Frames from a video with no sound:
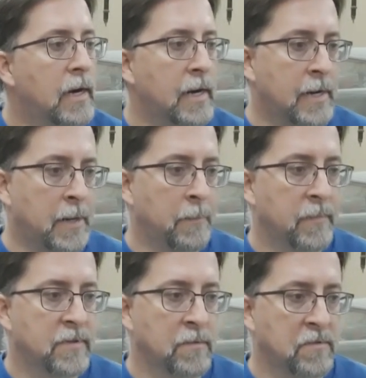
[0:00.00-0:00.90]

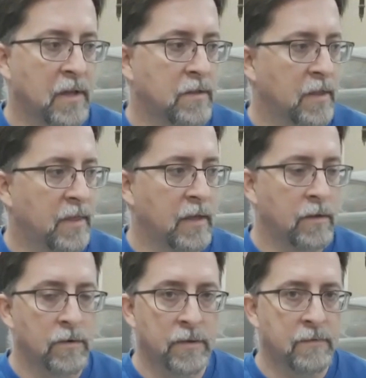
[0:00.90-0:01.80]
Some states, I think, you
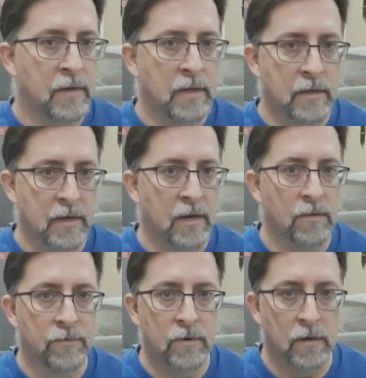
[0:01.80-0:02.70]
don't even need a
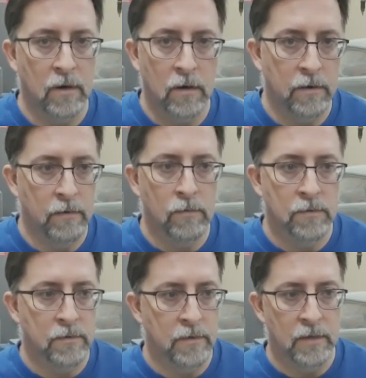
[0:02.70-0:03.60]
title for a car
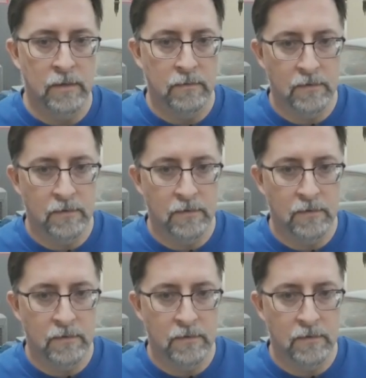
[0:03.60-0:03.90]
older than